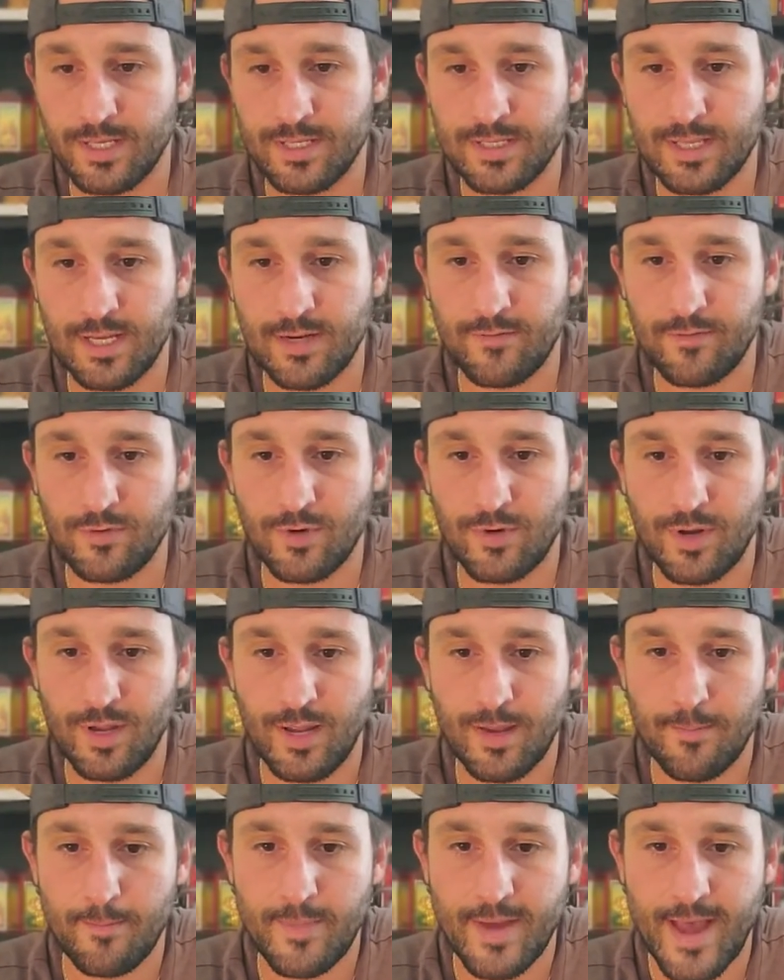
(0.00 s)
instead of turning
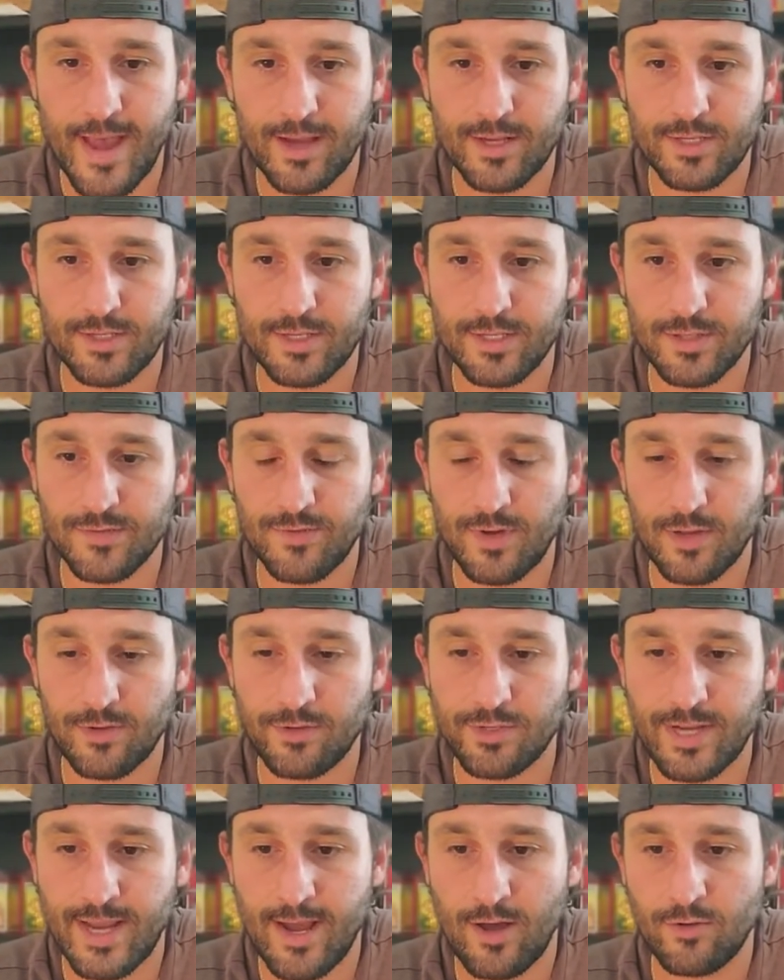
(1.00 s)
him back to his
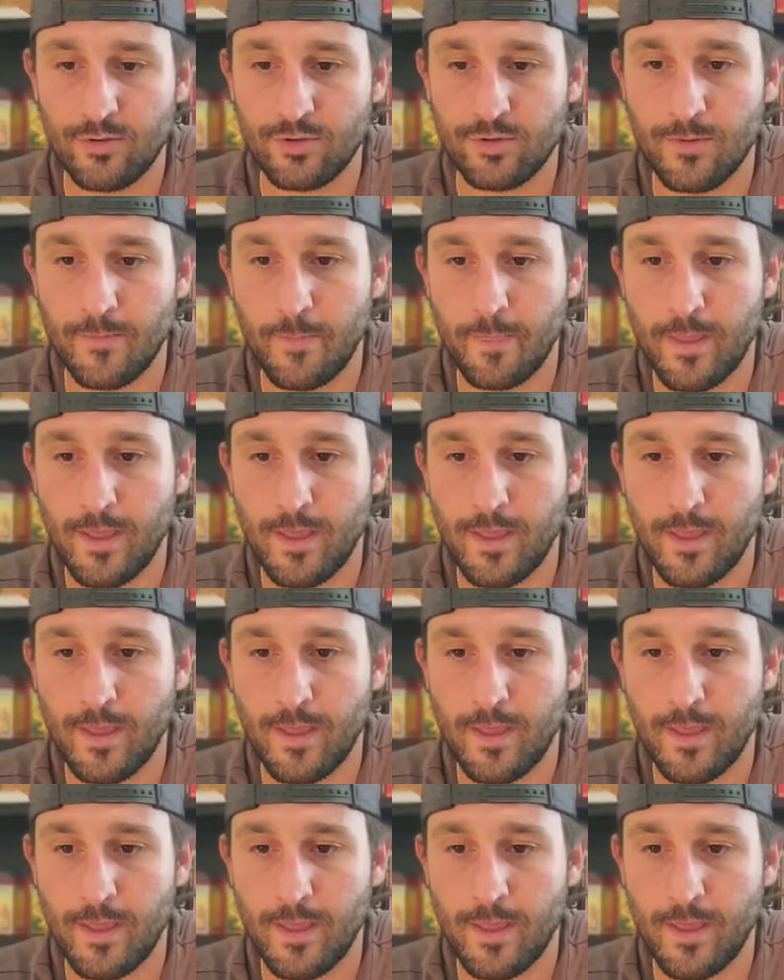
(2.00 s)
father's house